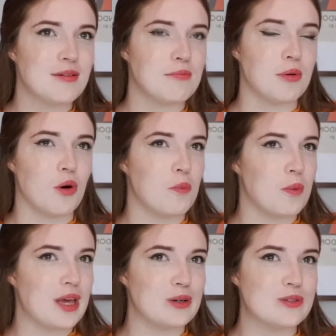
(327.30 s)
but on
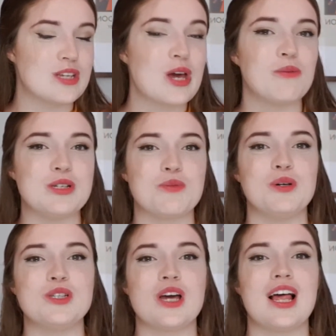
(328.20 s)
wheels, which
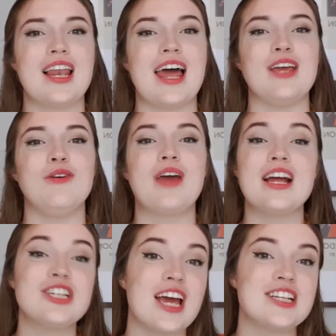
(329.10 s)
would let you
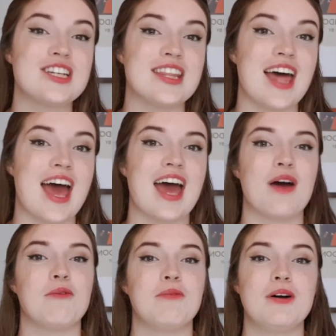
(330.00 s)
get changed in there,
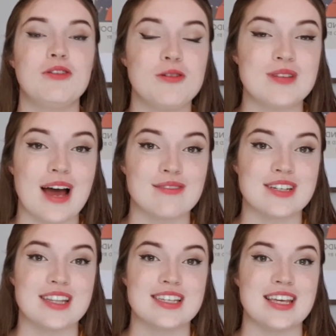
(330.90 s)
wheel you down to
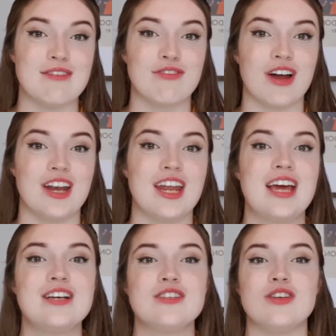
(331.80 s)
the seafront
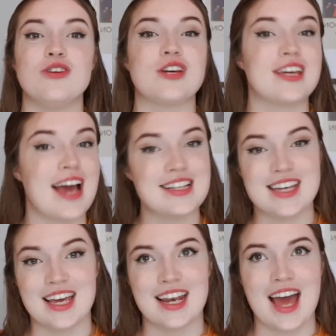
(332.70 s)
so you can get
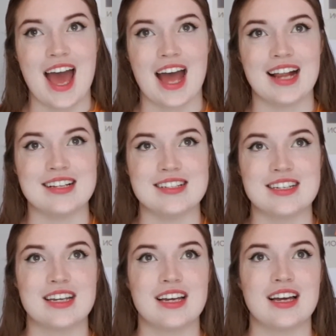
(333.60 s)
in and
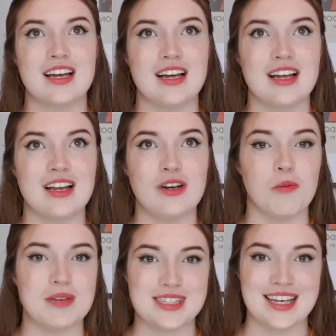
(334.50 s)
not
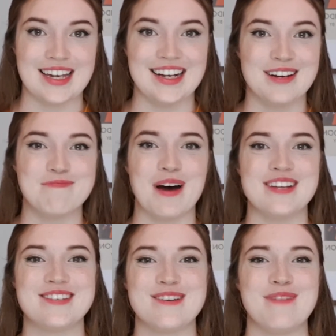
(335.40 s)
be seen by
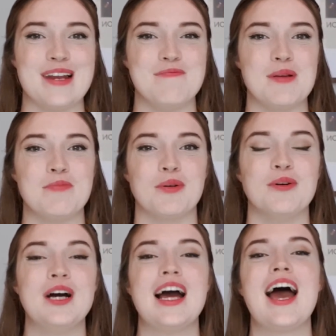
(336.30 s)
too many people,
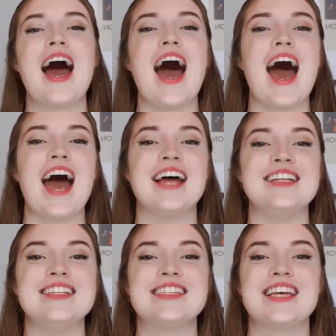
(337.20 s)

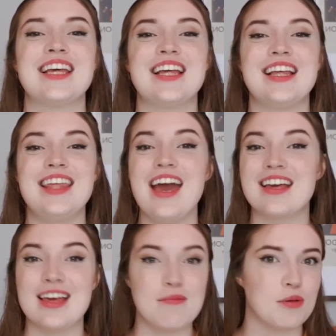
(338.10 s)
and
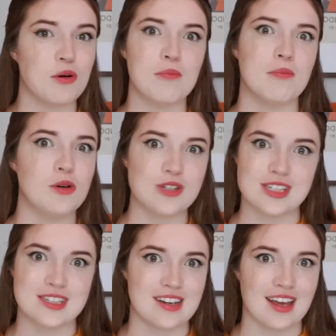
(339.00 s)
keep your
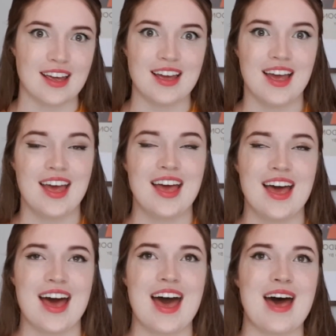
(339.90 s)
modesty.
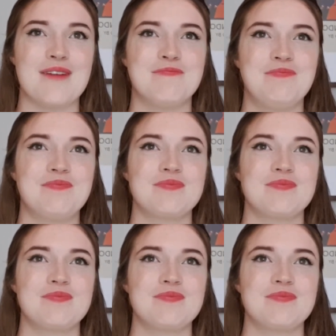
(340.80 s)
And